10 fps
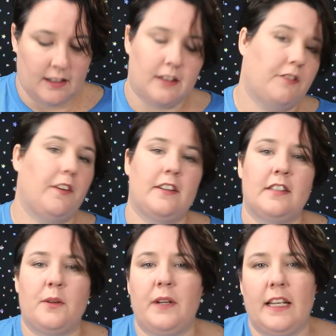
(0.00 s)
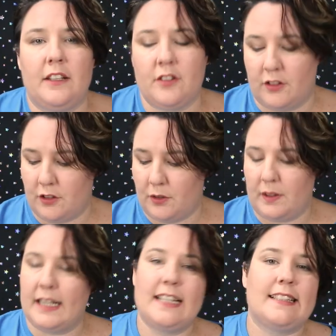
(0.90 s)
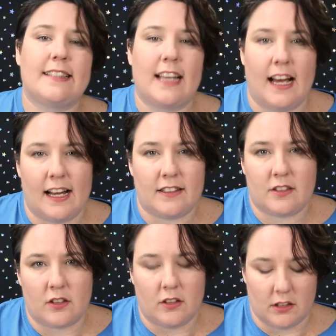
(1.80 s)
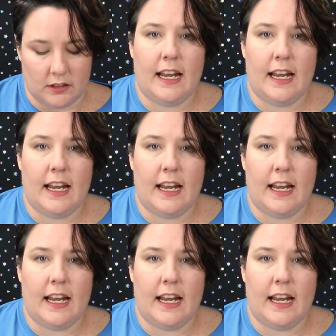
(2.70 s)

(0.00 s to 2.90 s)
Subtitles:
The first thing we need to do is cast on.